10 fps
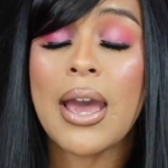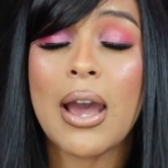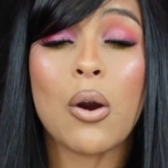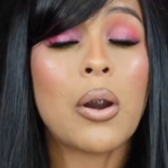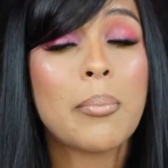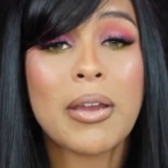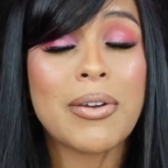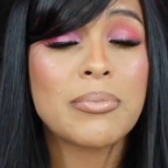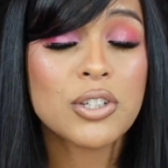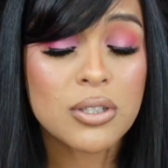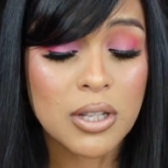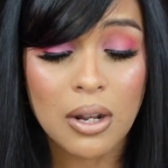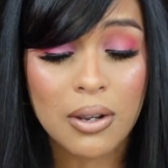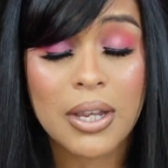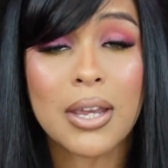Or maybe I'm just
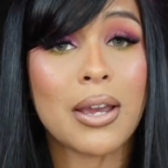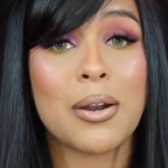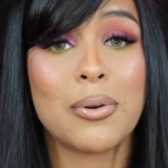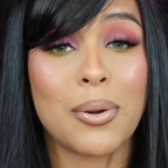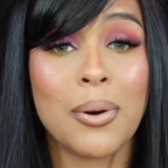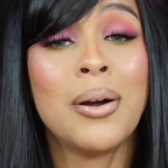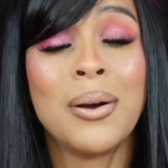not looking, I don't know.